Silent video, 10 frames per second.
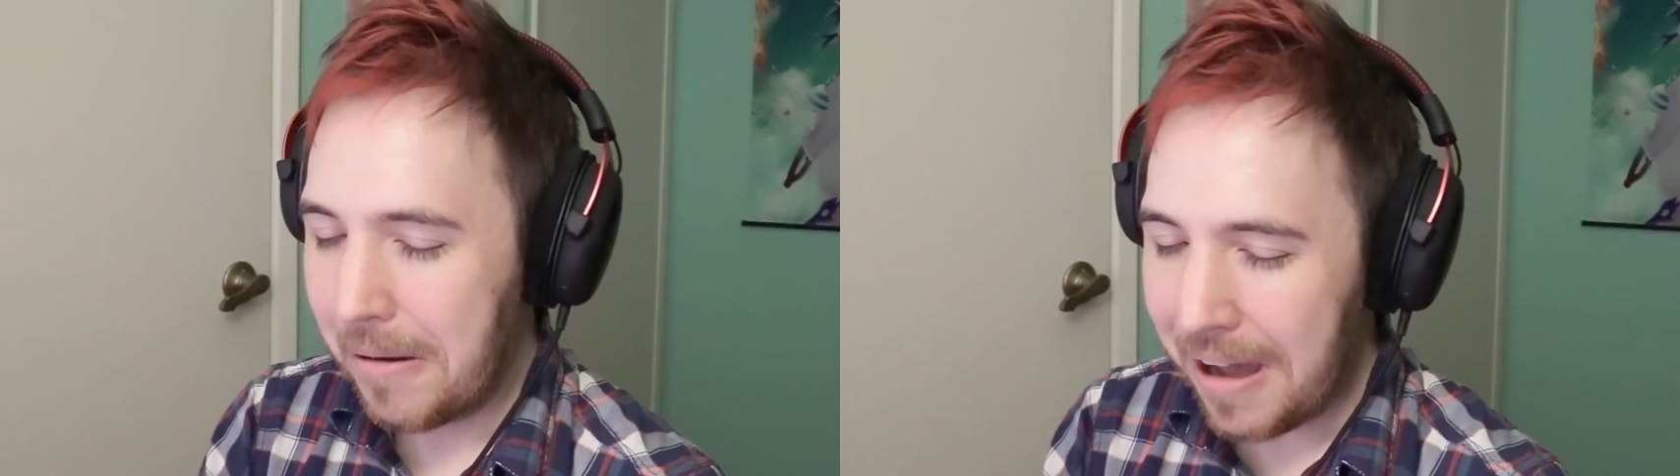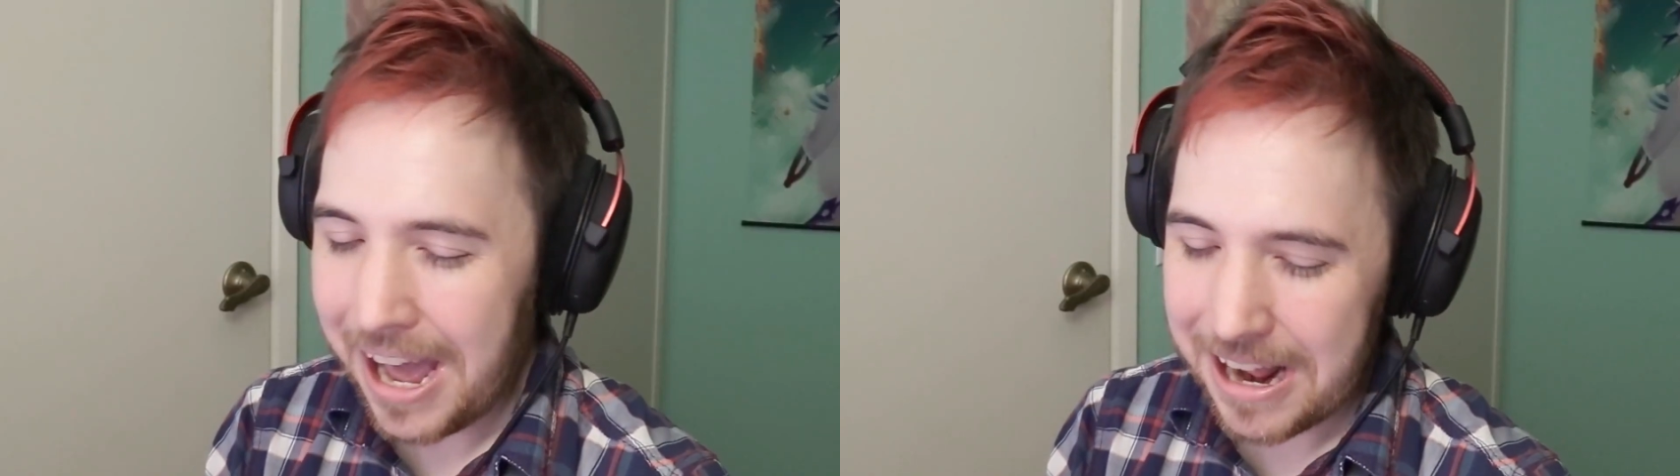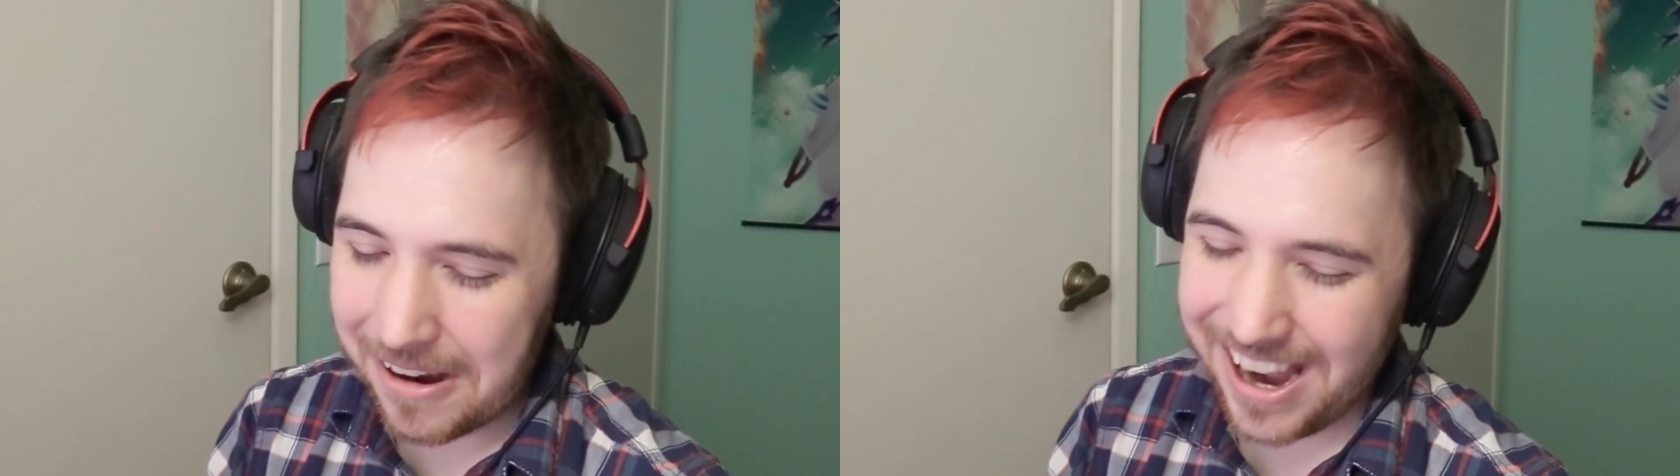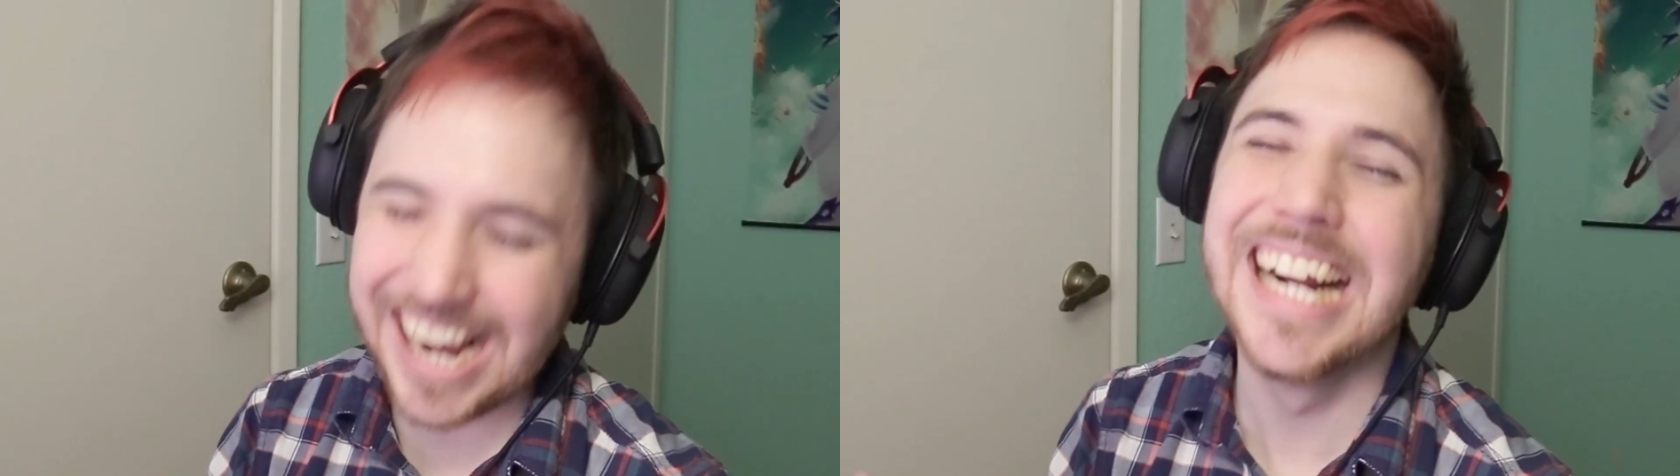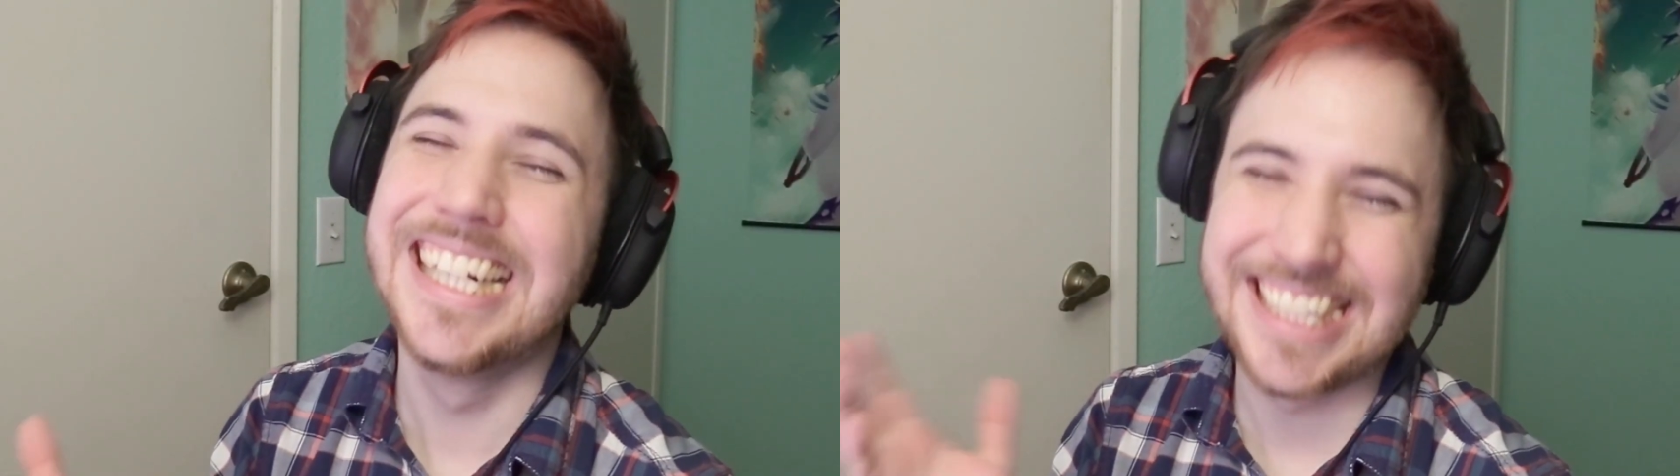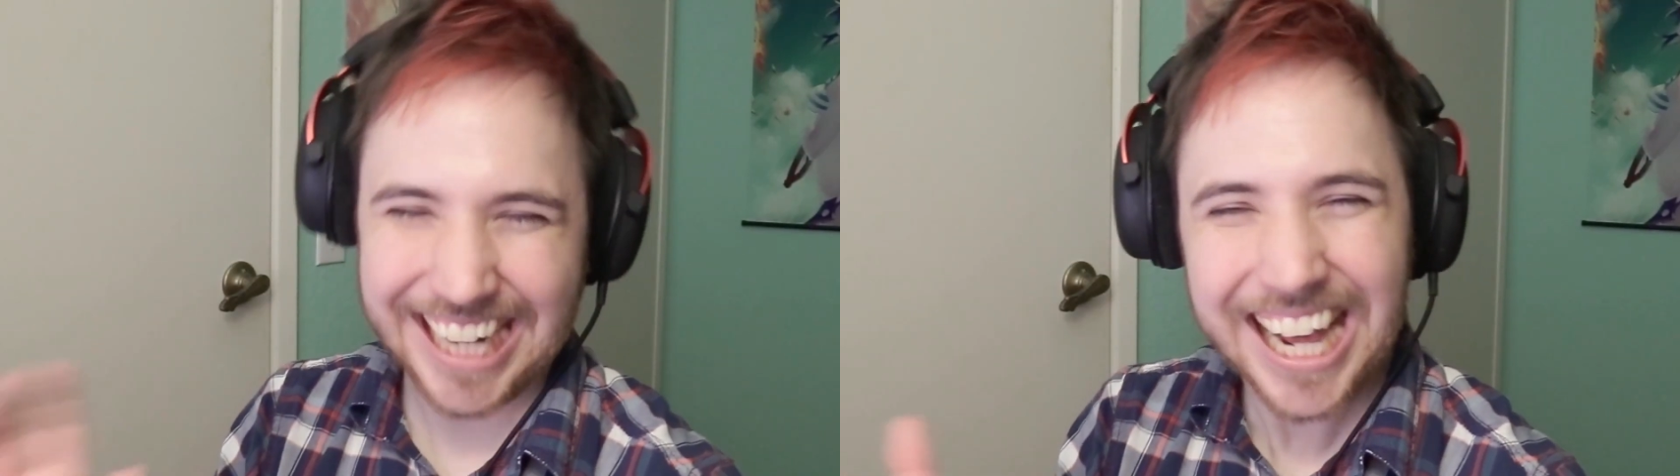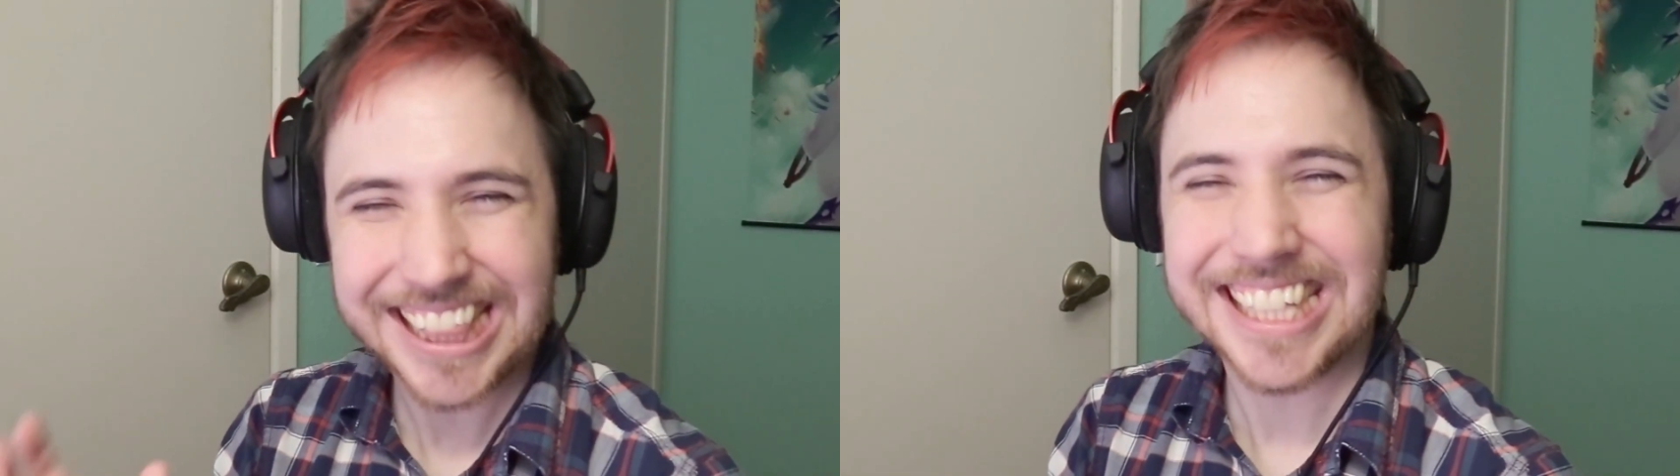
Well anyway, I